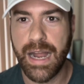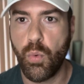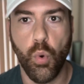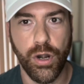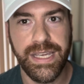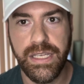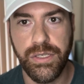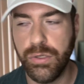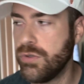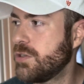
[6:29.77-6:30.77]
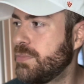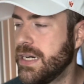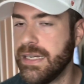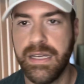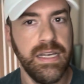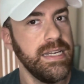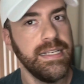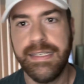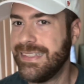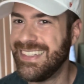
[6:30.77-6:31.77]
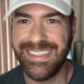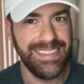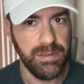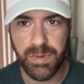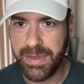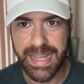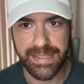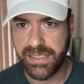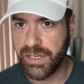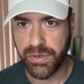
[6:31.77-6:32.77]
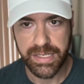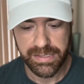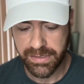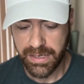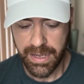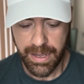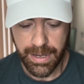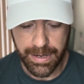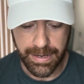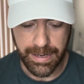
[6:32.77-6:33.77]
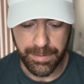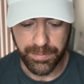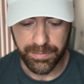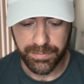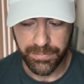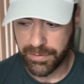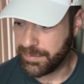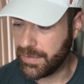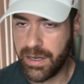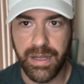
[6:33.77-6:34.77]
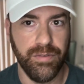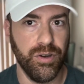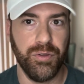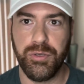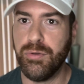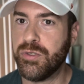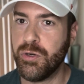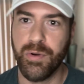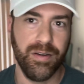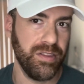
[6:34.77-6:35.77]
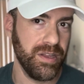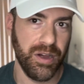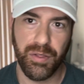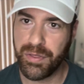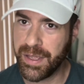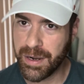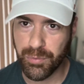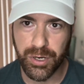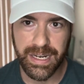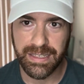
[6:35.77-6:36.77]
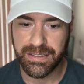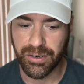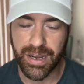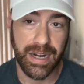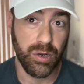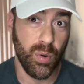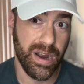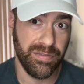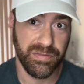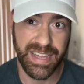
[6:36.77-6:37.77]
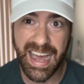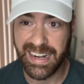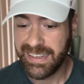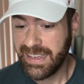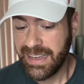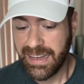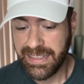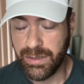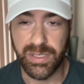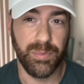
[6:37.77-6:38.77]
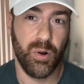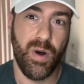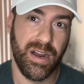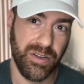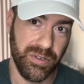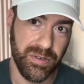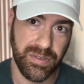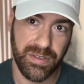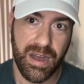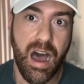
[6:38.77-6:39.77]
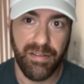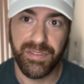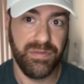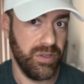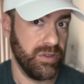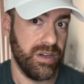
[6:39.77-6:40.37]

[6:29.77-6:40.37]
wording he used, but didn't seem to be that serious. From every other YouTuber, every other thing I'm reading, they're kind of going off of that. He was able to walk off the field